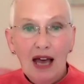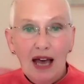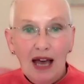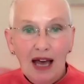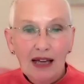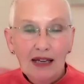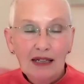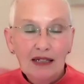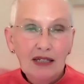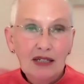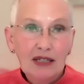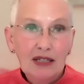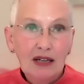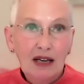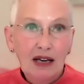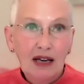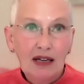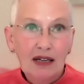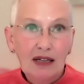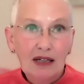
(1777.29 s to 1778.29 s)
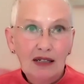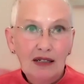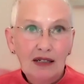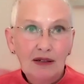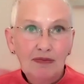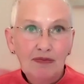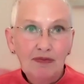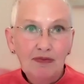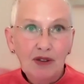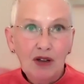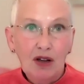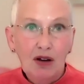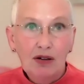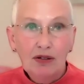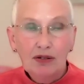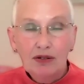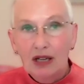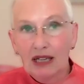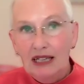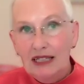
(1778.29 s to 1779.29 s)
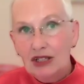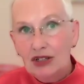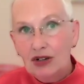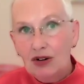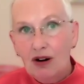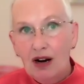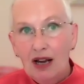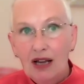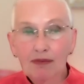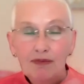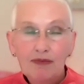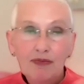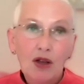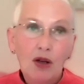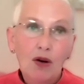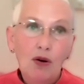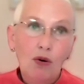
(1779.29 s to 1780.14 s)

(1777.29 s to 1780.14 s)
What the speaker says: on Instagram